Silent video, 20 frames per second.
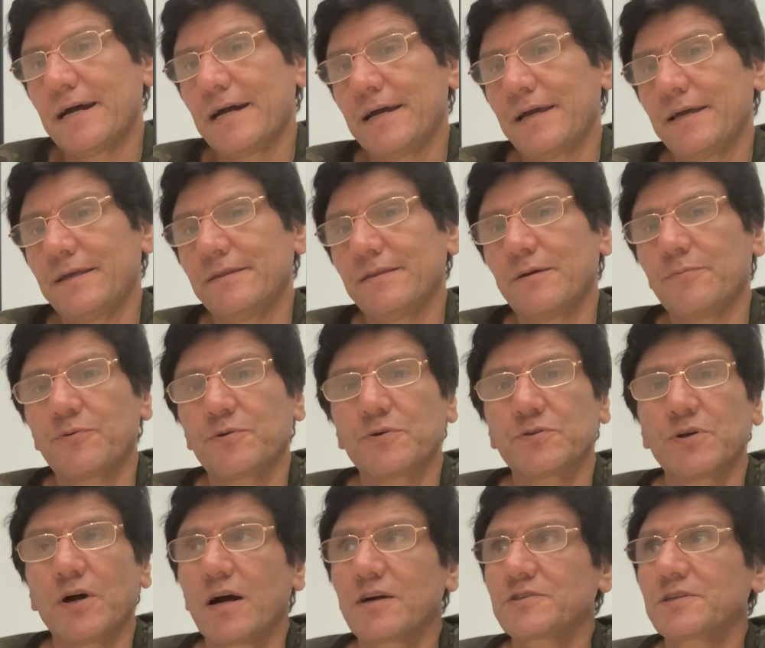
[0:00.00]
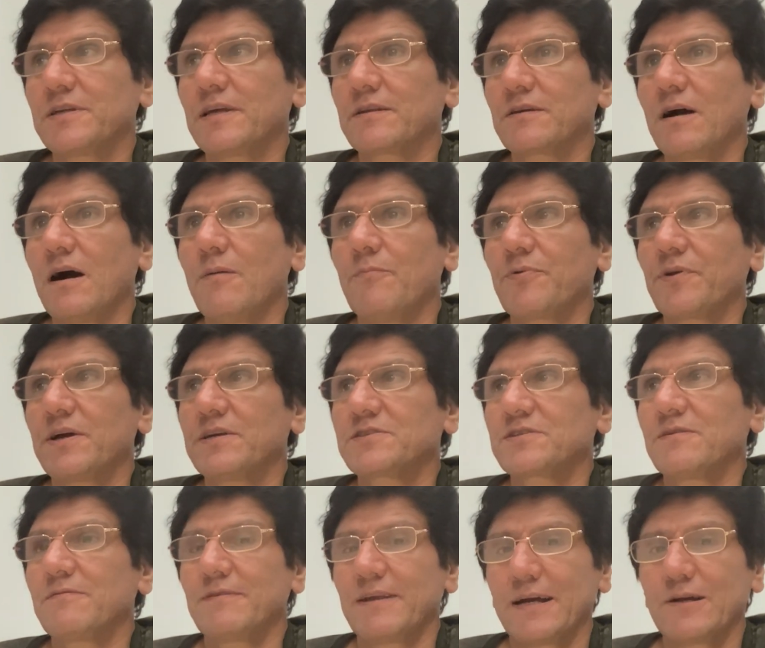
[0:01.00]
in the production and
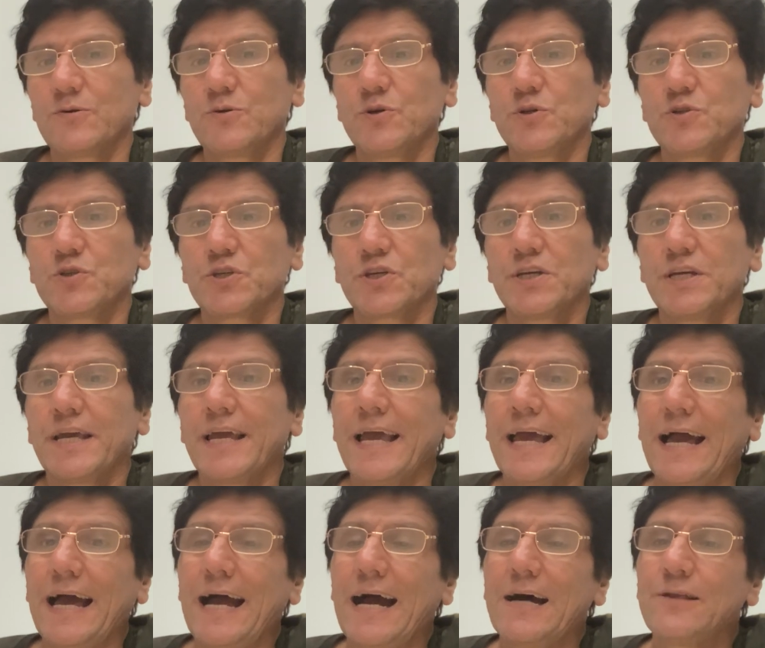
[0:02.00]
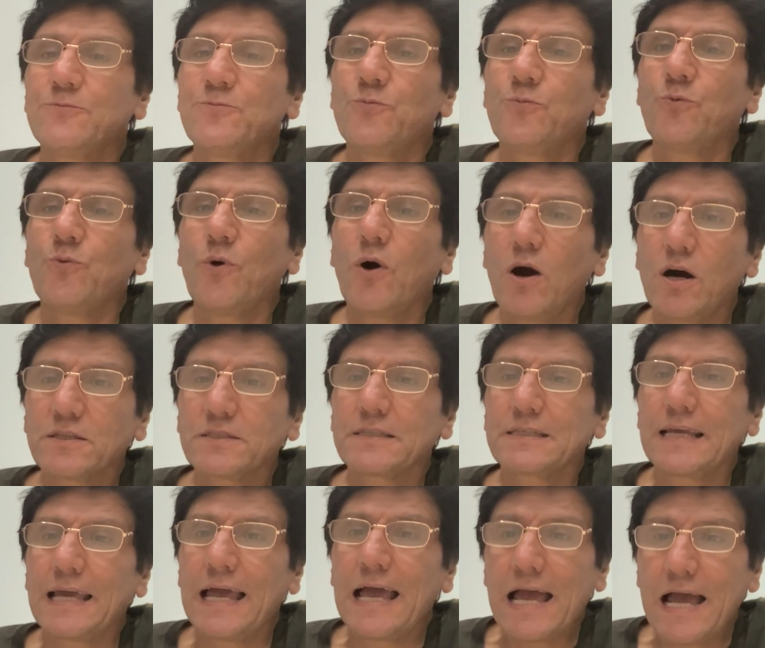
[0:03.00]
comprehension of language, and what
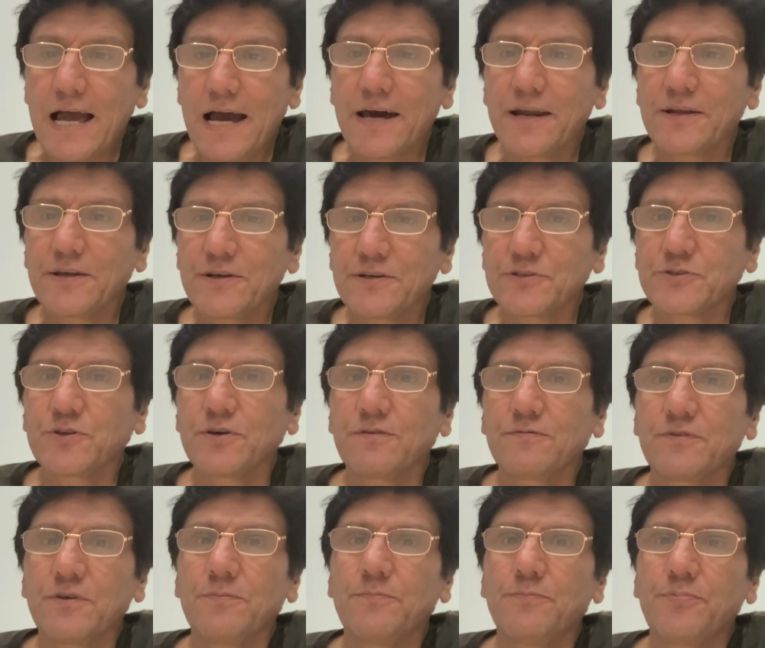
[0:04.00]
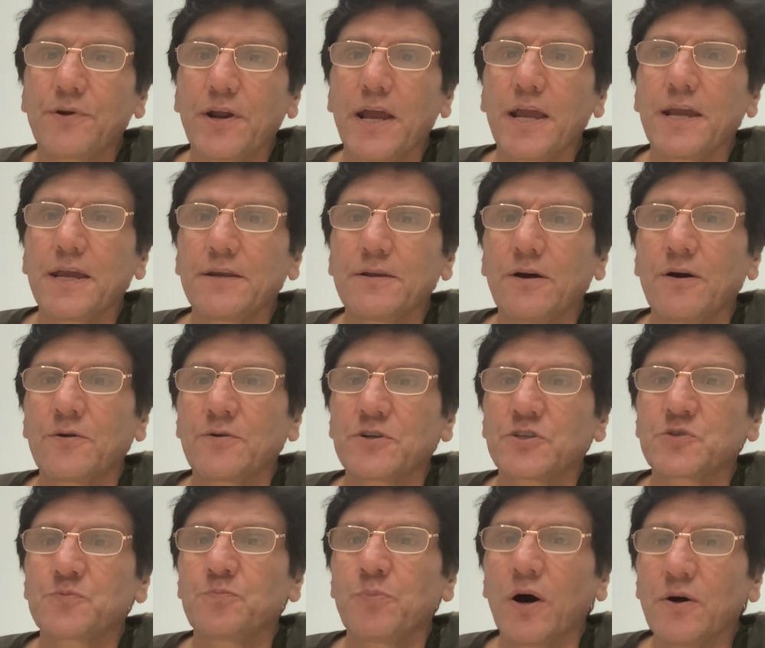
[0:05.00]
areas of the brain are
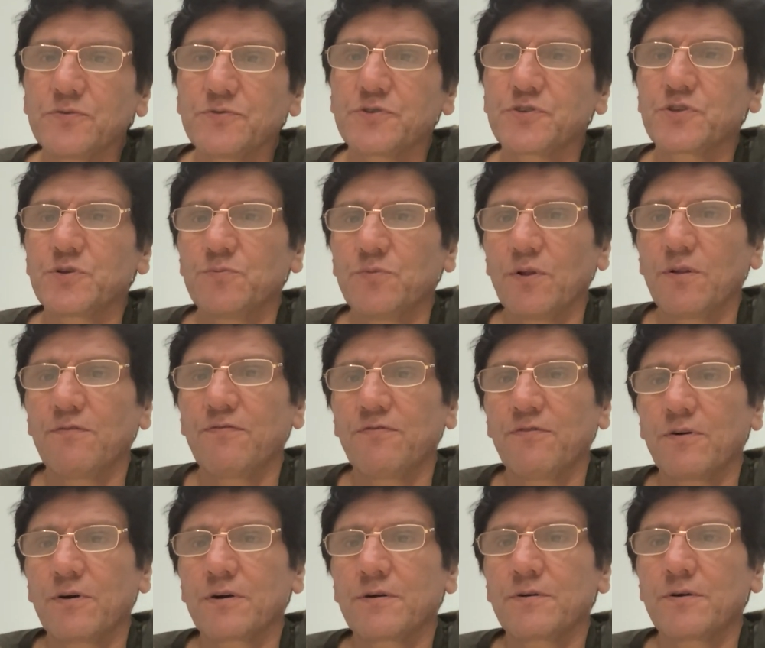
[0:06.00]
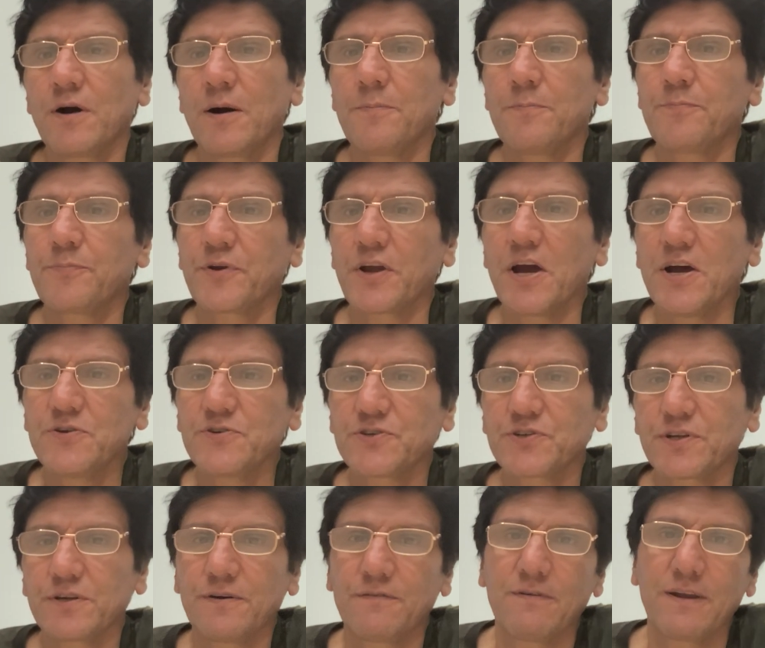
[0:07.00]
responsible for
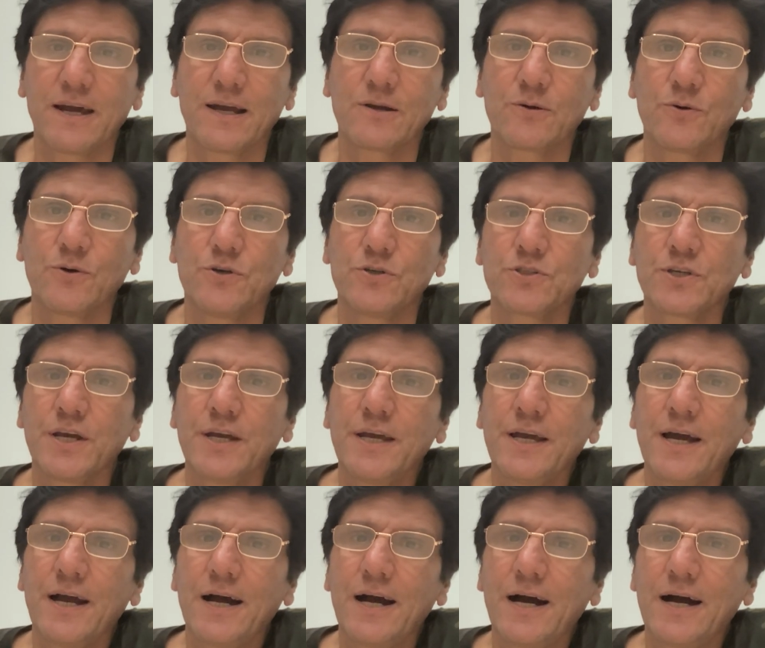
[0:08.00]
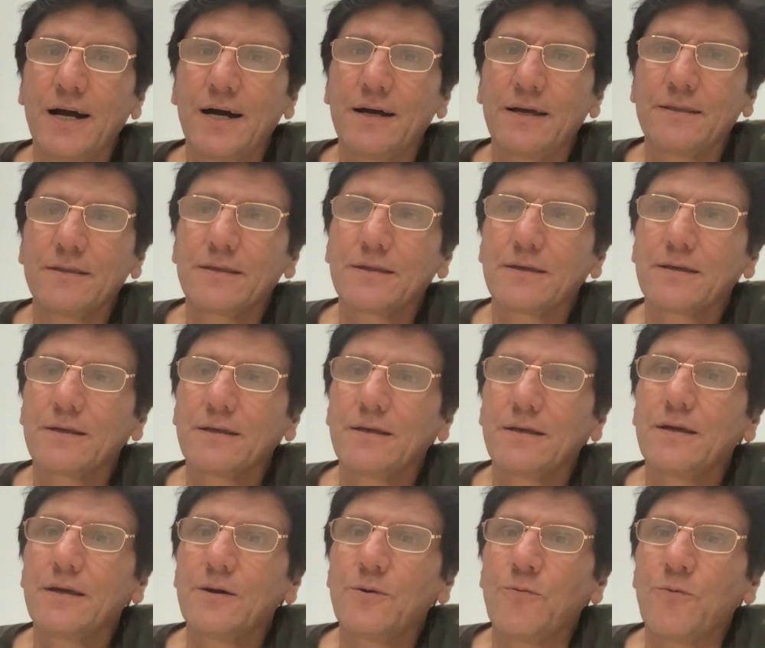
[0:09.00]
comprehension of language, and
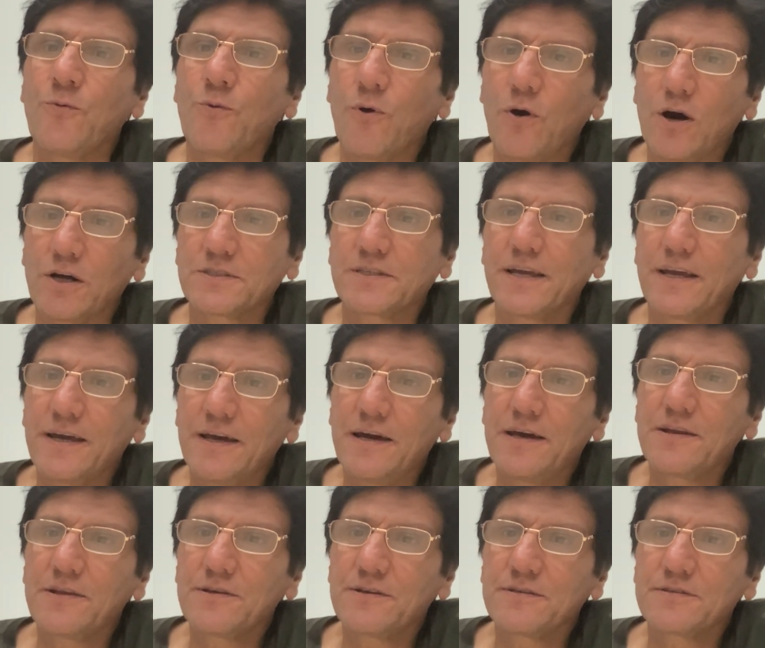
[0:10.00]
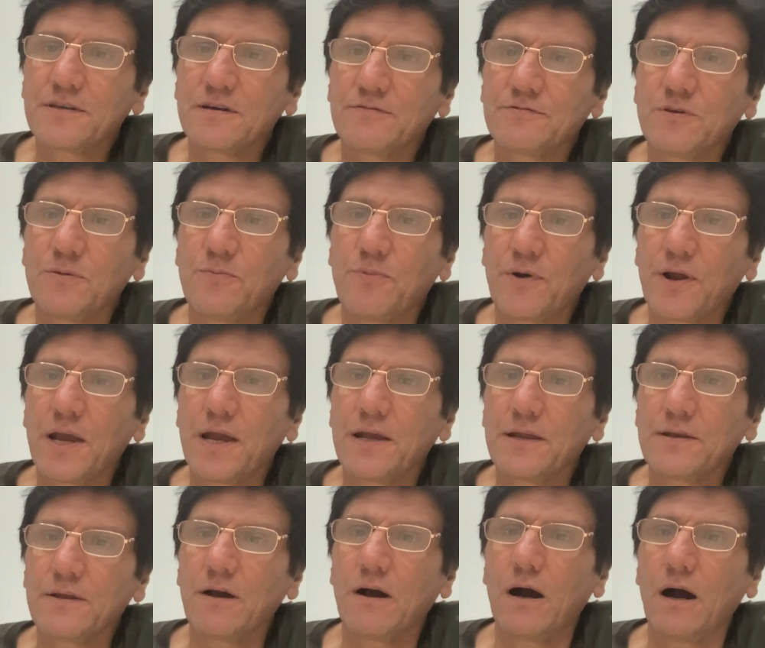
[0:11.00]
what areas of the
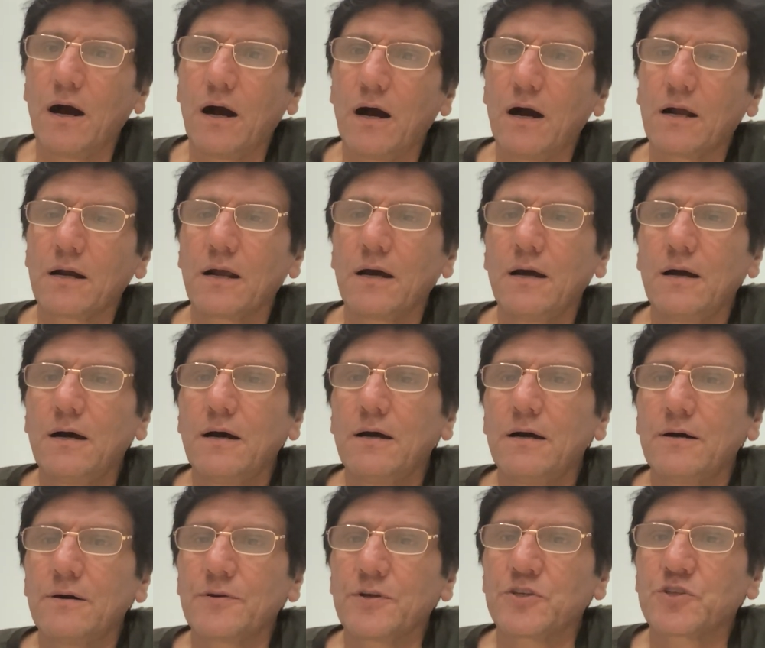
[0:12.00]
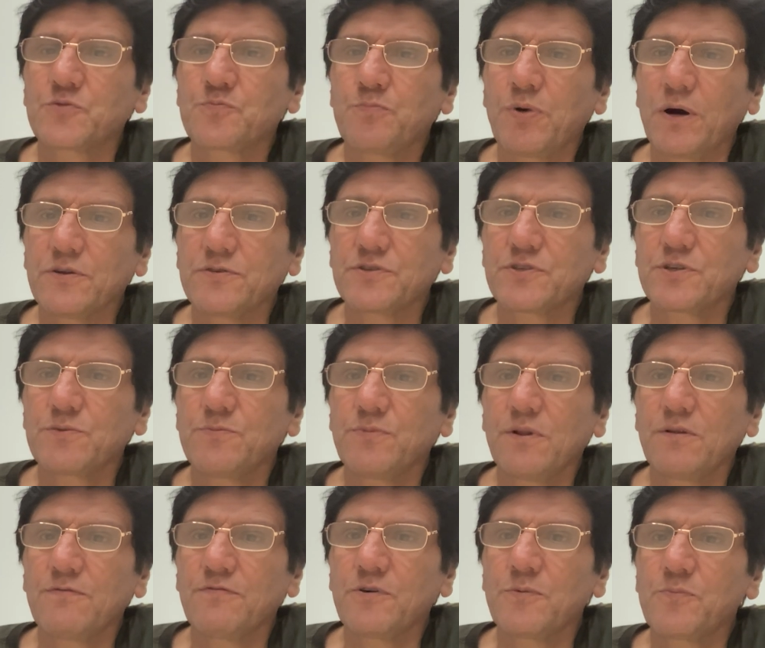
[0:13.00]
brain are
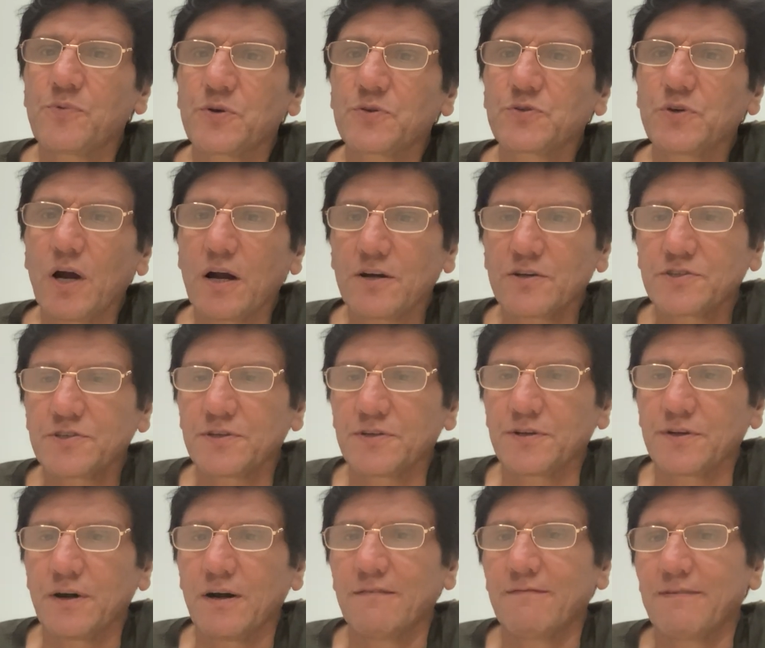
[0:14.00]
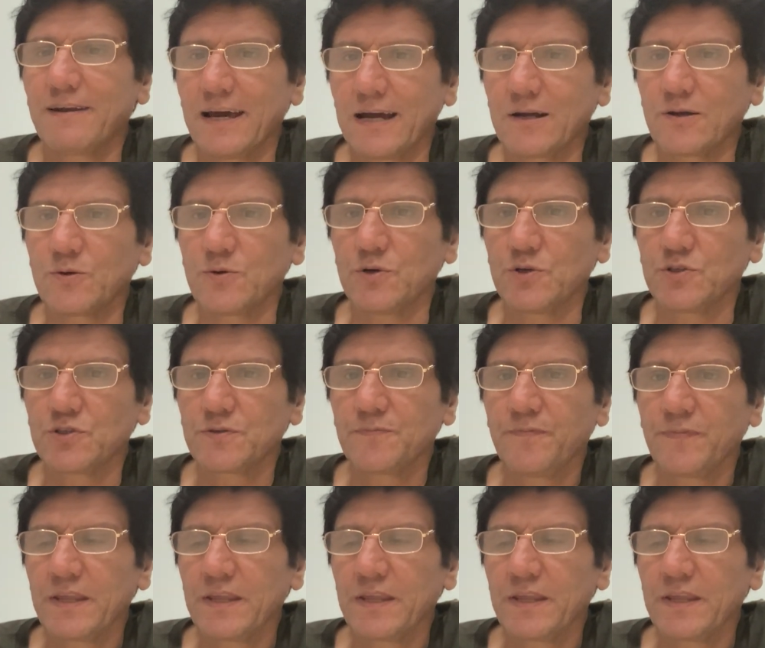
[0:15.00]
responsible for production of language.